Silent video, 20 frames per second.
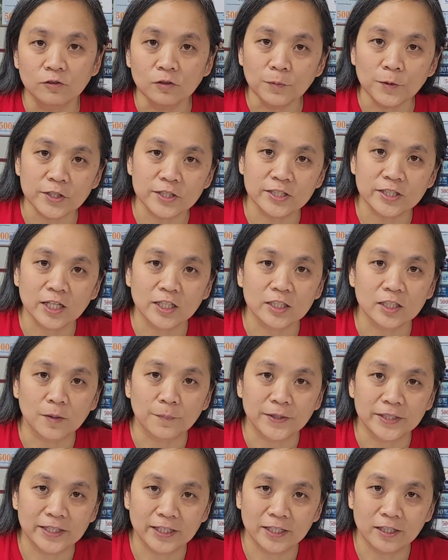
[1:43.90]
robot started up
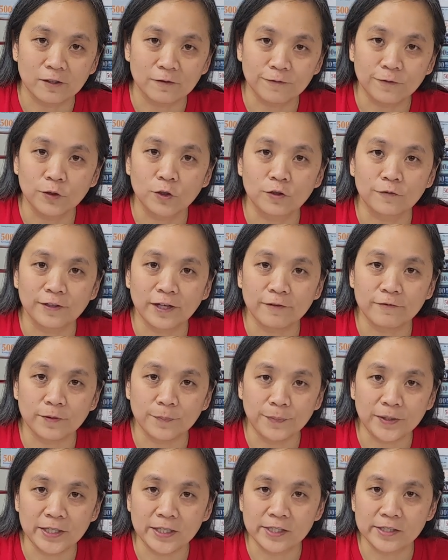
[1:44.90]
by taking a photo of every
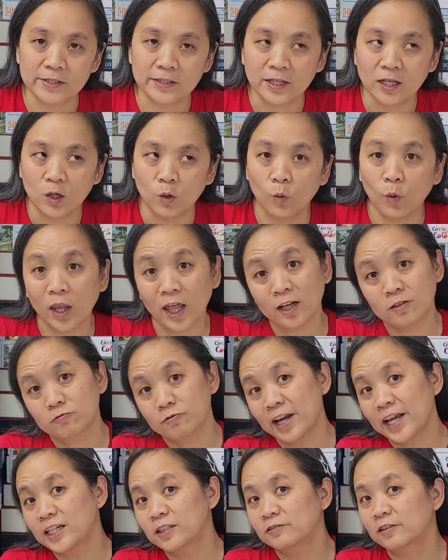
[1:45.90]
piece, while I
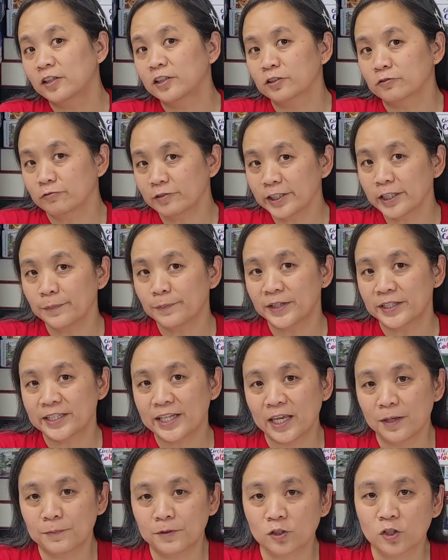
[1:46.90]
ran around a really big
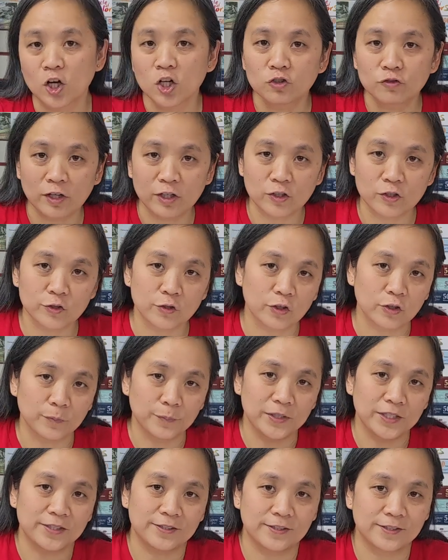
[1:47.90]
table trying to sort out
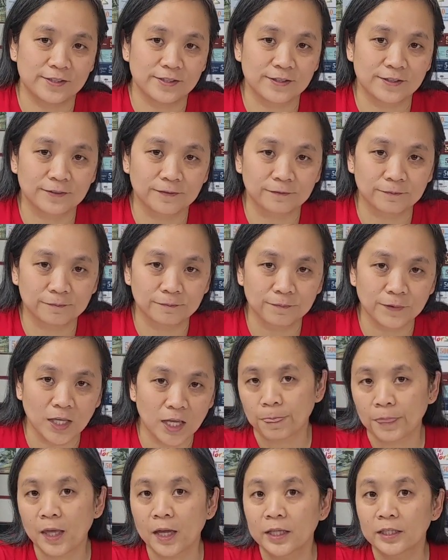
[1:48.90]
pieces.
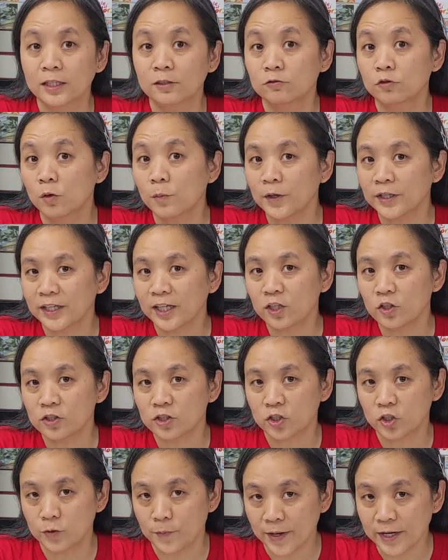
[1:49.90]
The robot then used
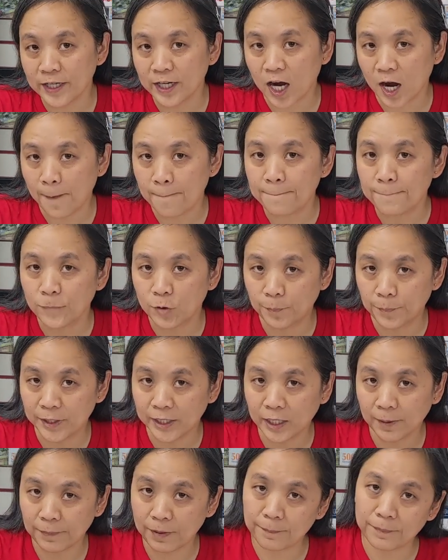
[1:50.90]
a pneumatic arm to
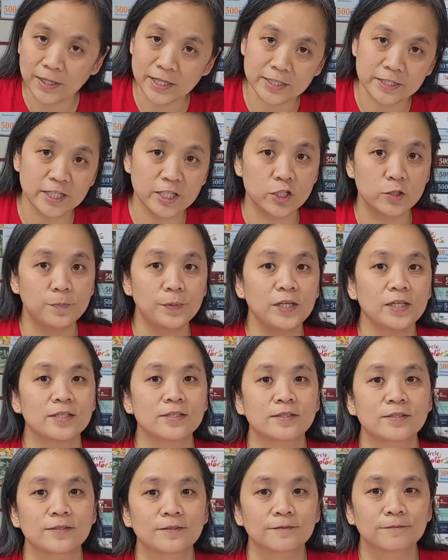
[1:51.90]
pick up and place each
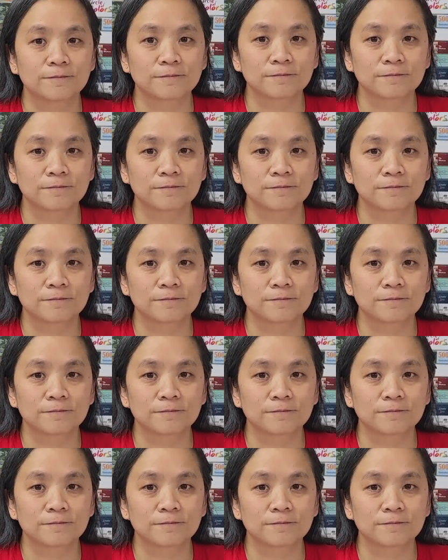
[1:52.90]
piece.